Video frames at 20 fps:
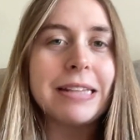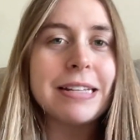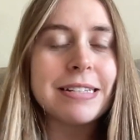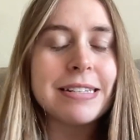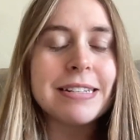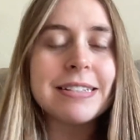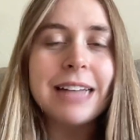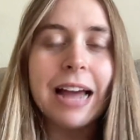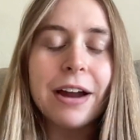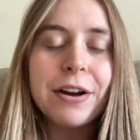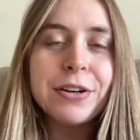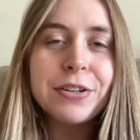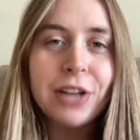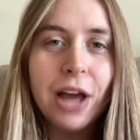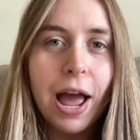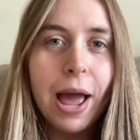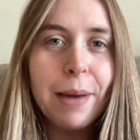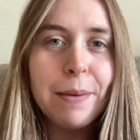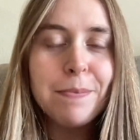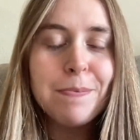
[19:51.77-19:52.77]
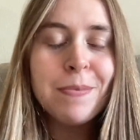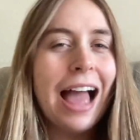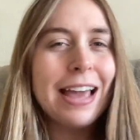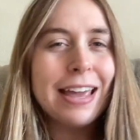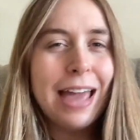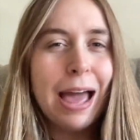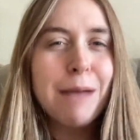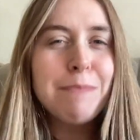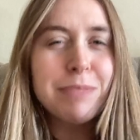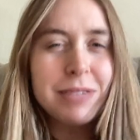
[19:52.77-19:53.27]
and this entire time
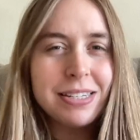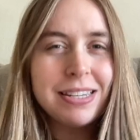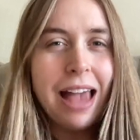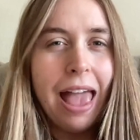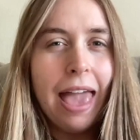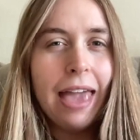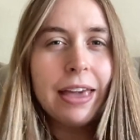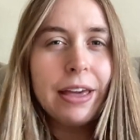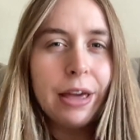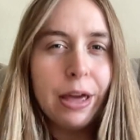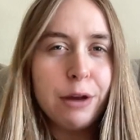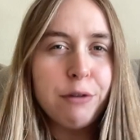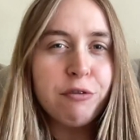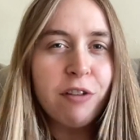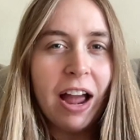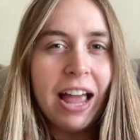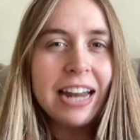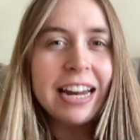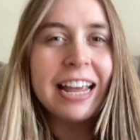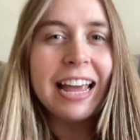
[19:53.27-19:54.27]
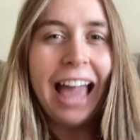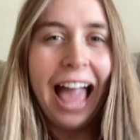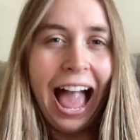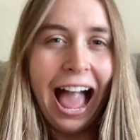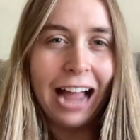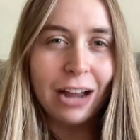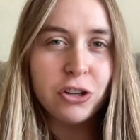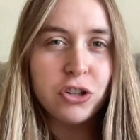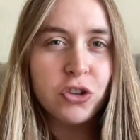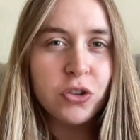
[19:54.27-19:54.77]
I kept saying and writing
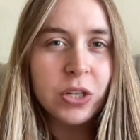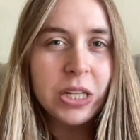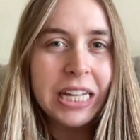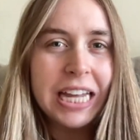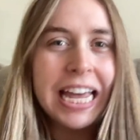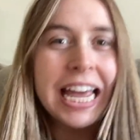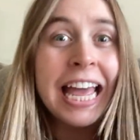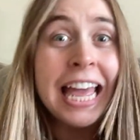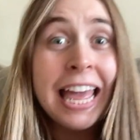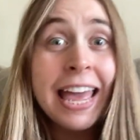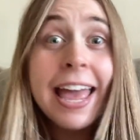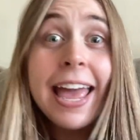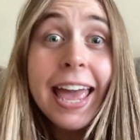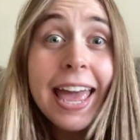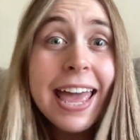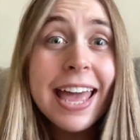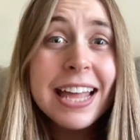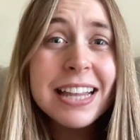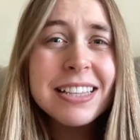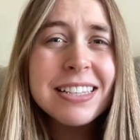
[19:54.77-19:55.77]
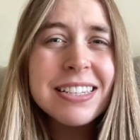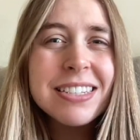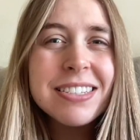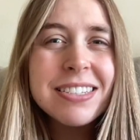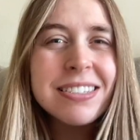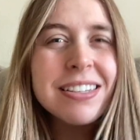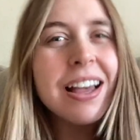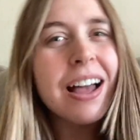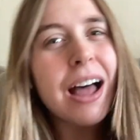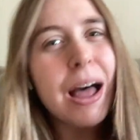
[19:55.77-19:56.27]
actually,
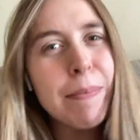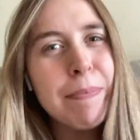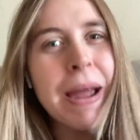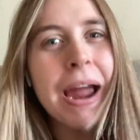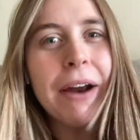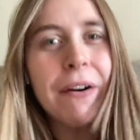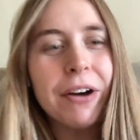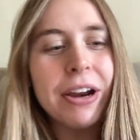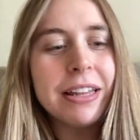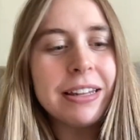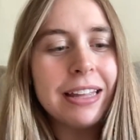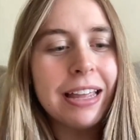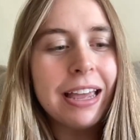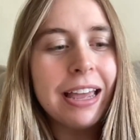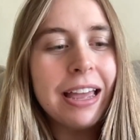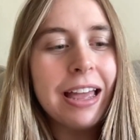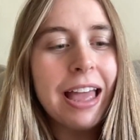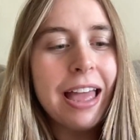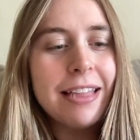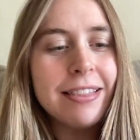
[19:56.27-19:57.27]
it's apparently.